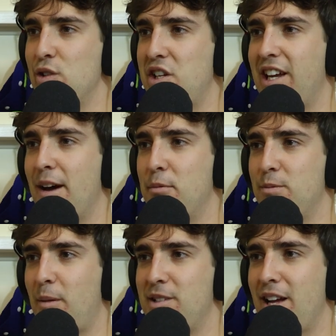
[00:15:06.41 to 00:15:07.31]
launching Campbell's
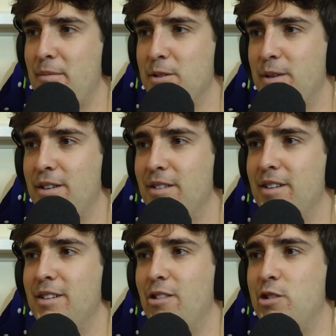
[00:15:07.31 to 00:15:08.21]
mum's name as well?
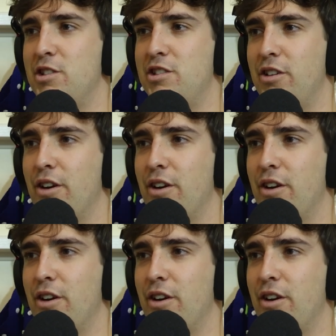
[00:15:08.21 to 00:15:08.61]
Or just your